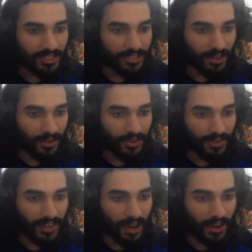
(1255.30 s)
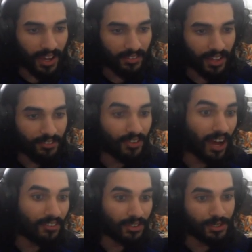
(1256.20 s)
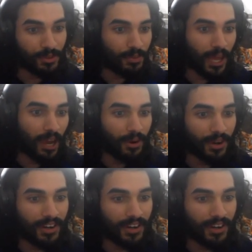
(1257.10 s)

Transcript: So now I have like that's a fun one. Power.